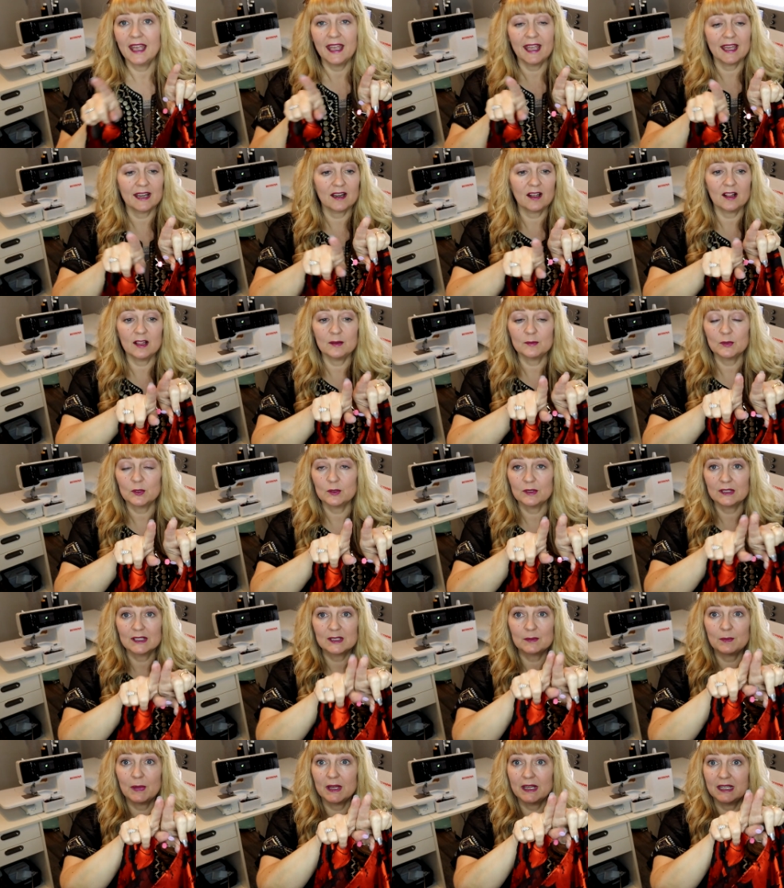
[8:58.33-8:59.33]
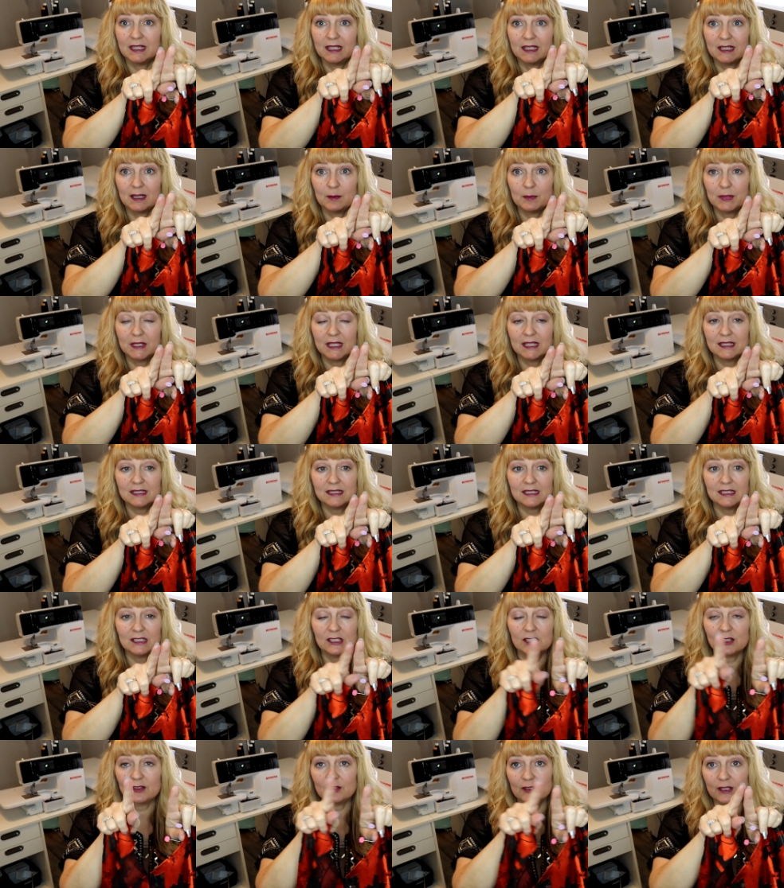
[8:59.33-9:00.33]
And all I'm doing is butting it up against
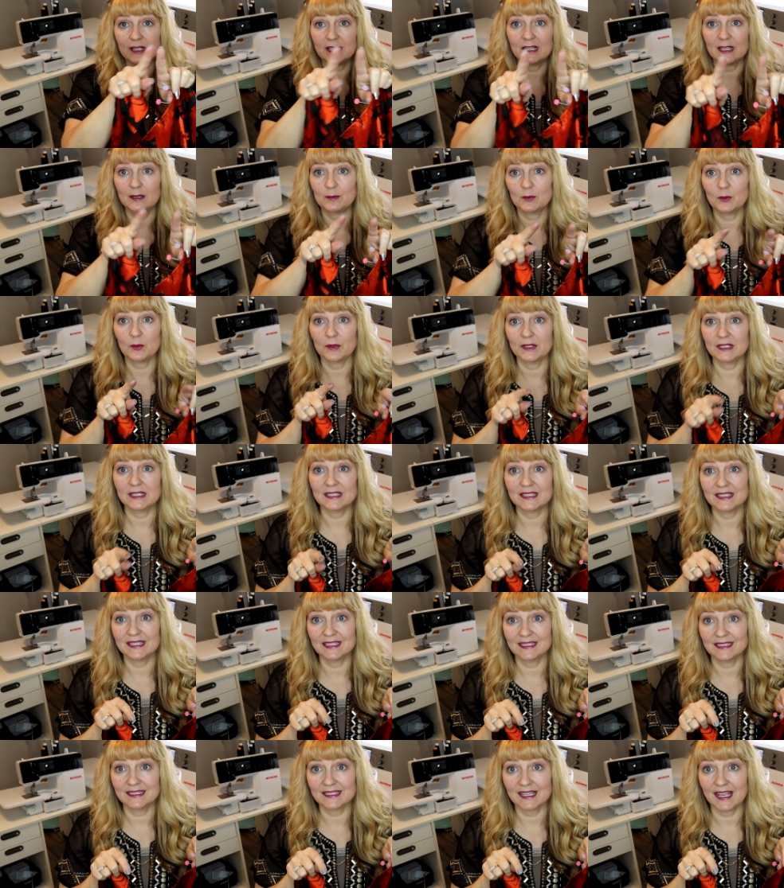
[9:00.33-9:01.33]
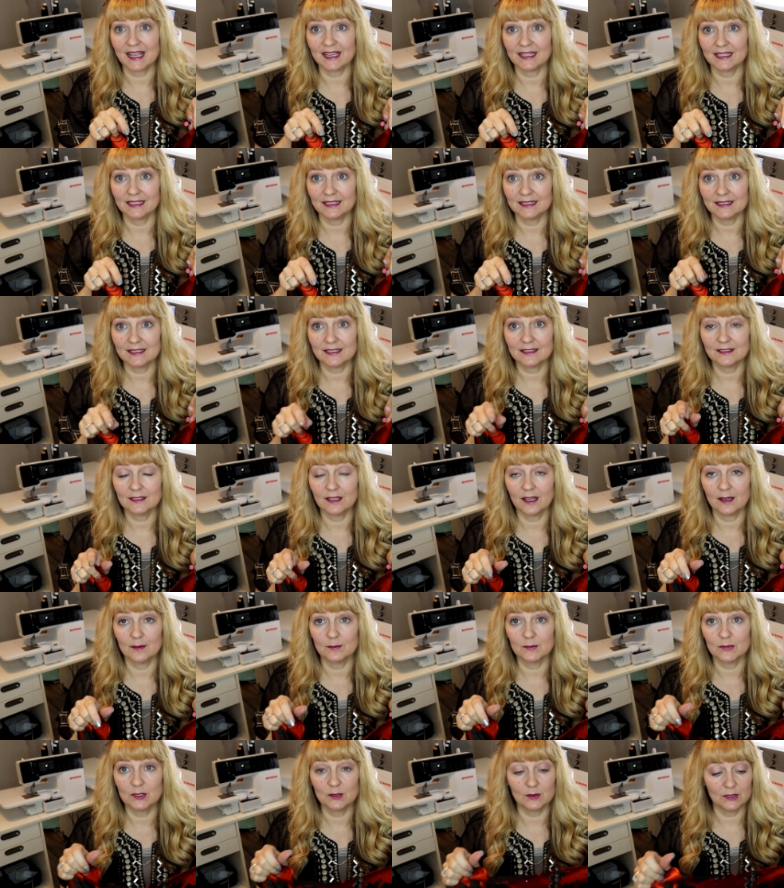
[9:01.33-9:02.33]
each other and I'm going to zigzag it
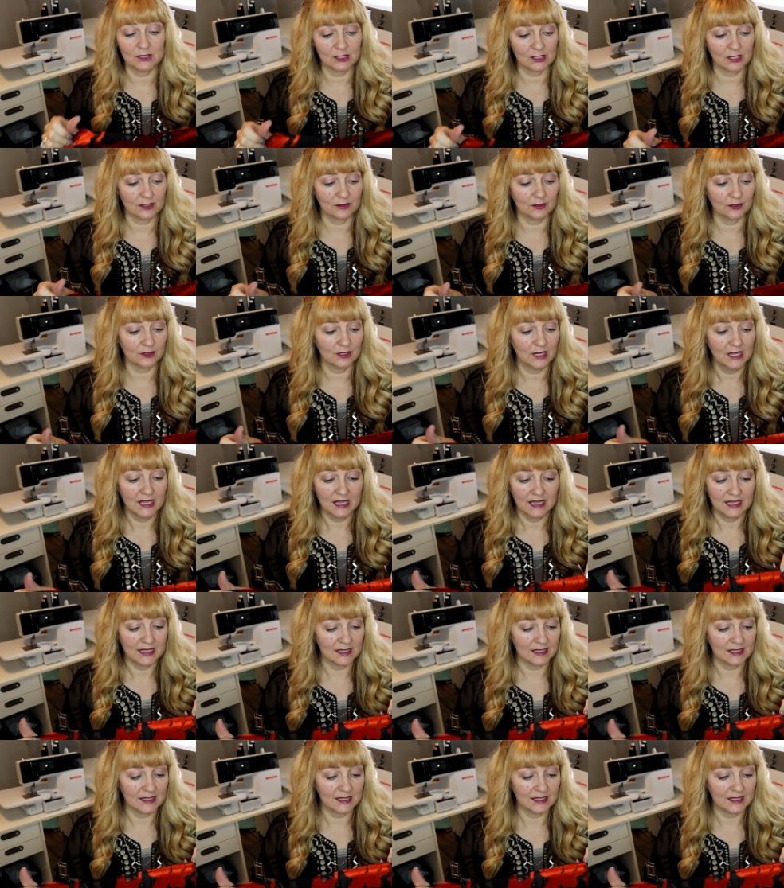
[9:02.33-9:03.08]
um, to each other.